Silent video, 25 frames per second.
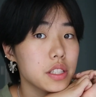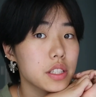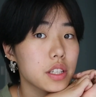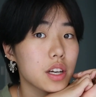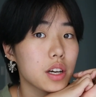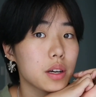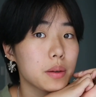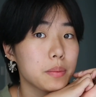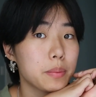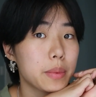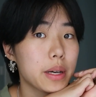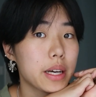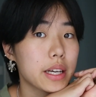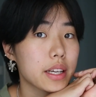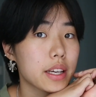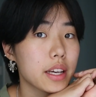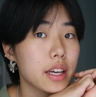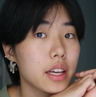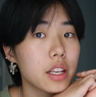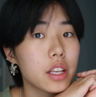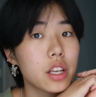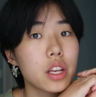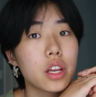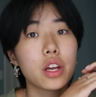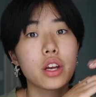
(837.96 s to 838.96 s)
Come back
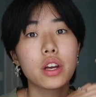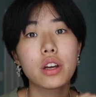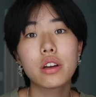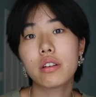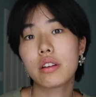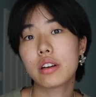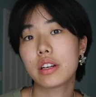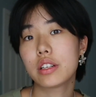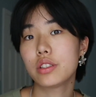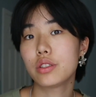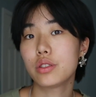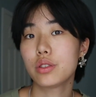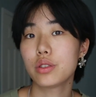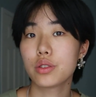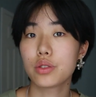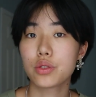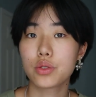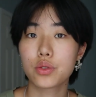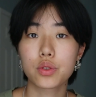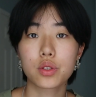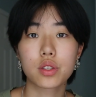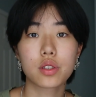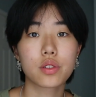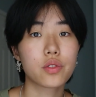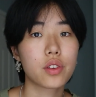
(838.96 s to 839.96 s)
in here and just
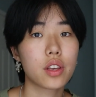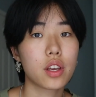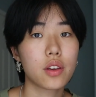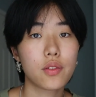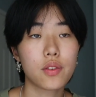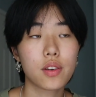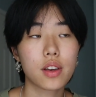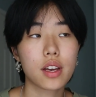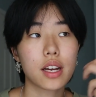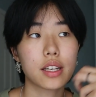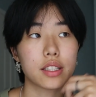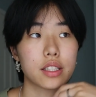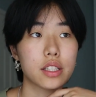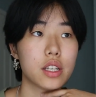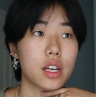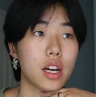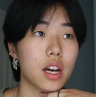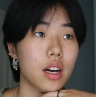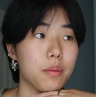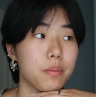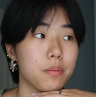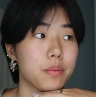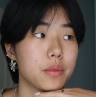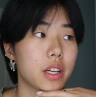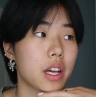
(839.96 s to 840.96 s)
sort of give you guys an
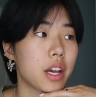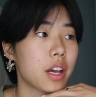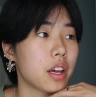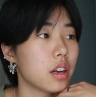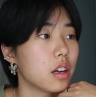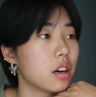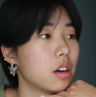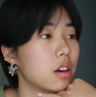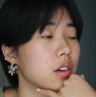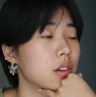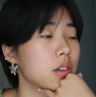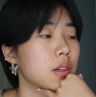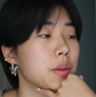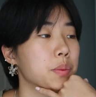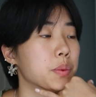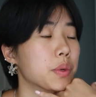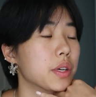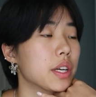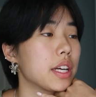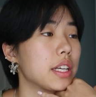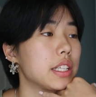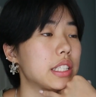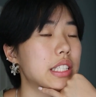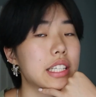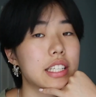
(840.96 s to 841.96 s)
update on what
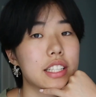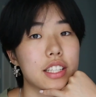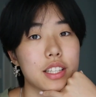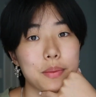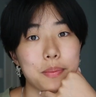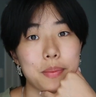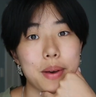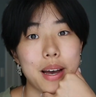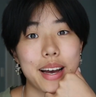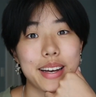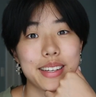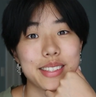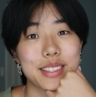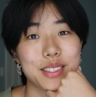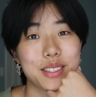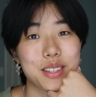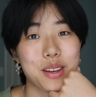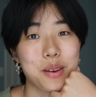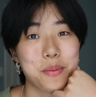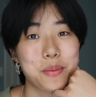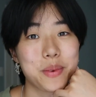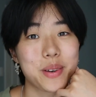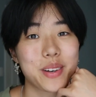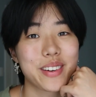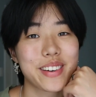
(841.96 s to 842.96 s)
I did the past
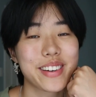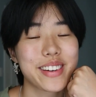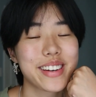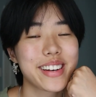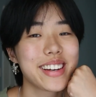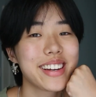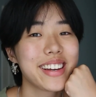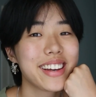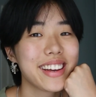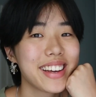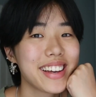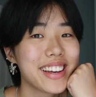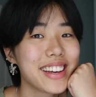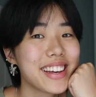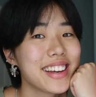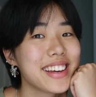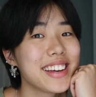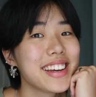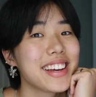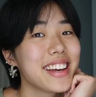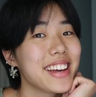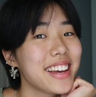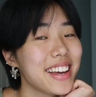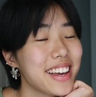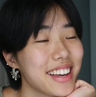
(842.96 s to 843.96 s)
summer.
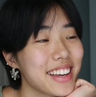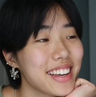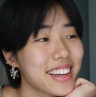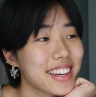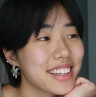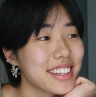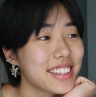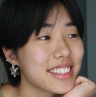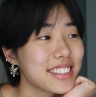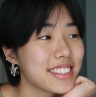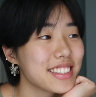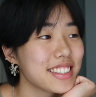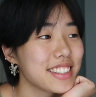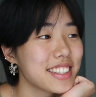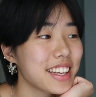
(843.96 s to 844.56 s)
And